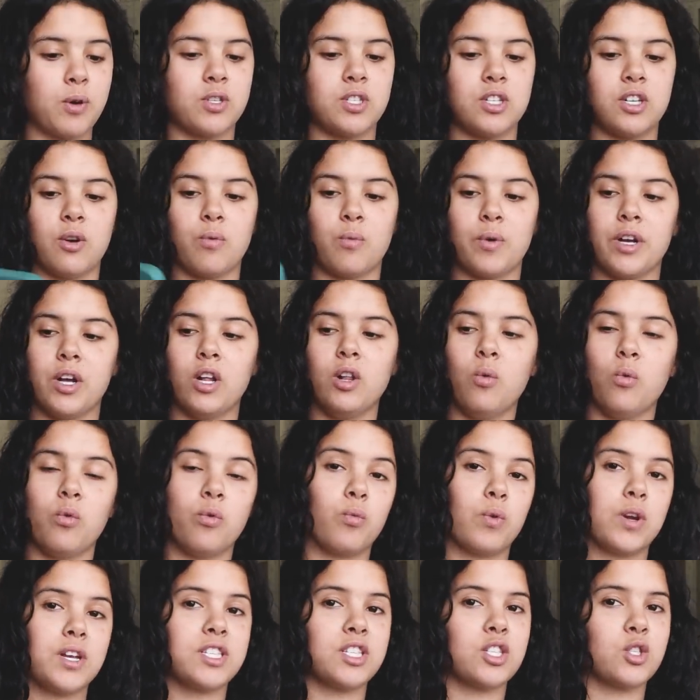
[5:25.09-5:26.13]
posted a reel,
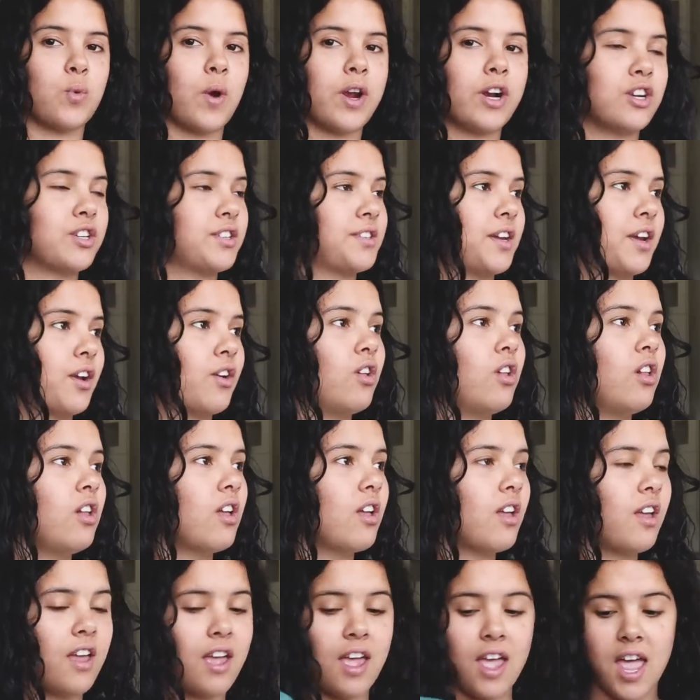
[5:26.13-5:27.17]
reasons why you're single.
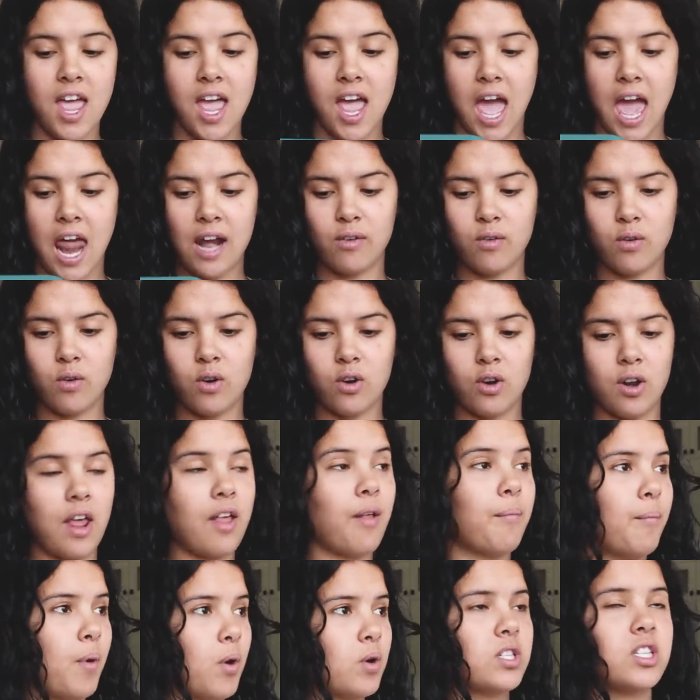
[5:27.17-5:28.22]

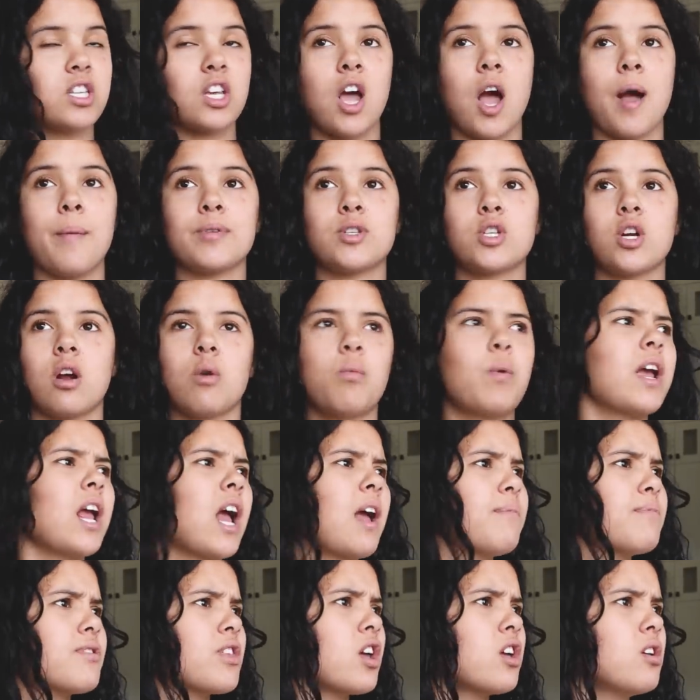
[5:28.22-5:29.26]
And most of the comments are, wait,
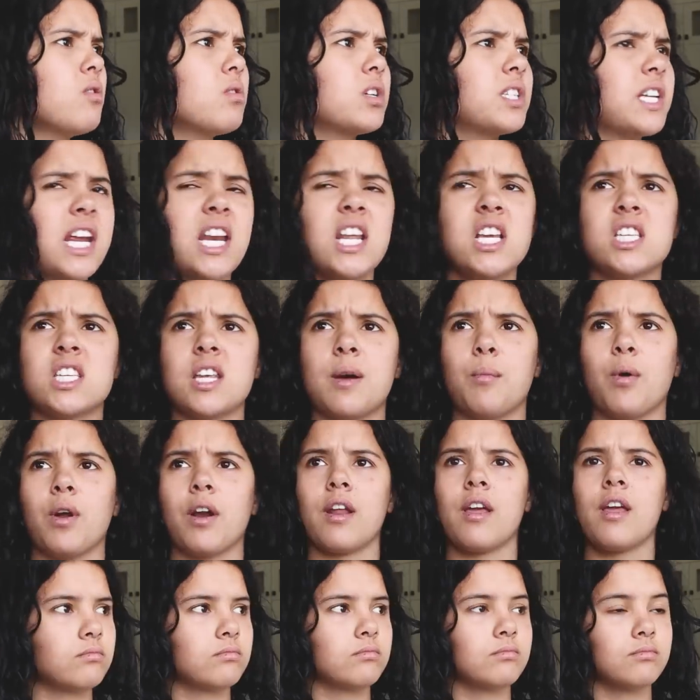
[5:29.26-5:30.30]
I thought you were dating someone.
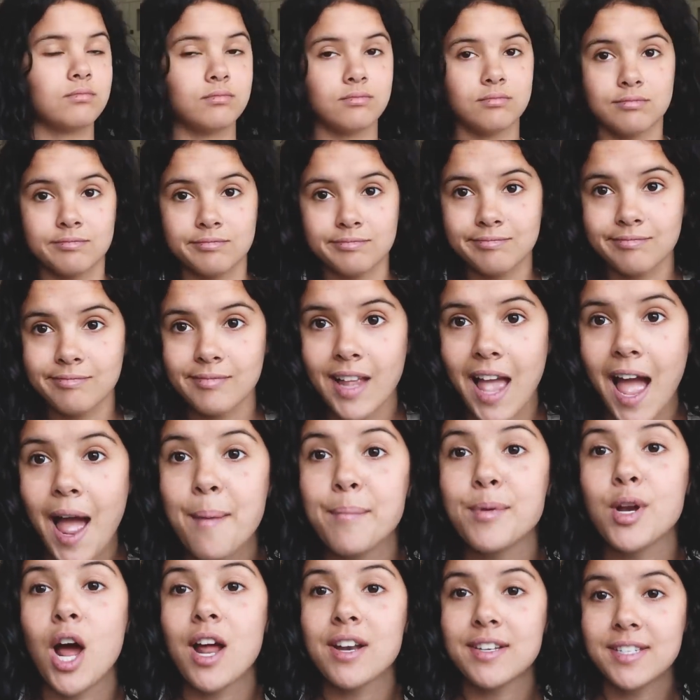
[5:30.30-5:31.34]

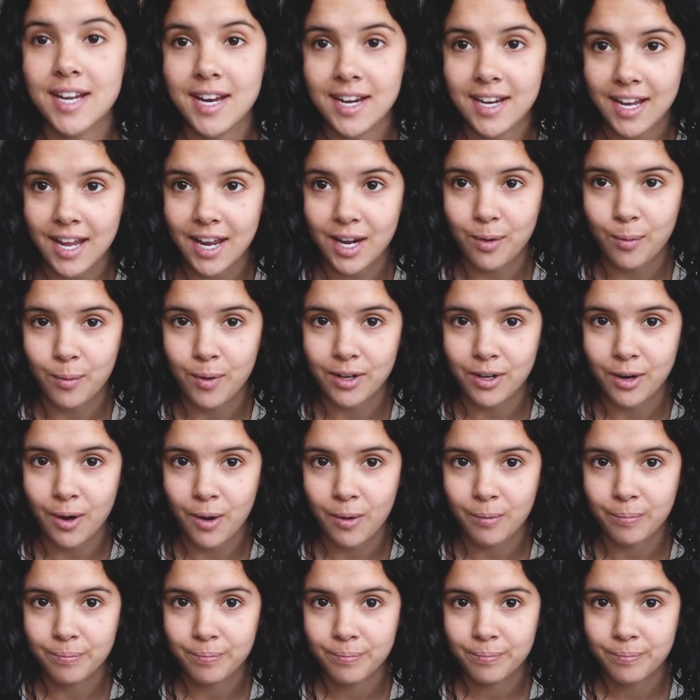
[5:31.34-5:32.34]
I'm not dating anyone, yo.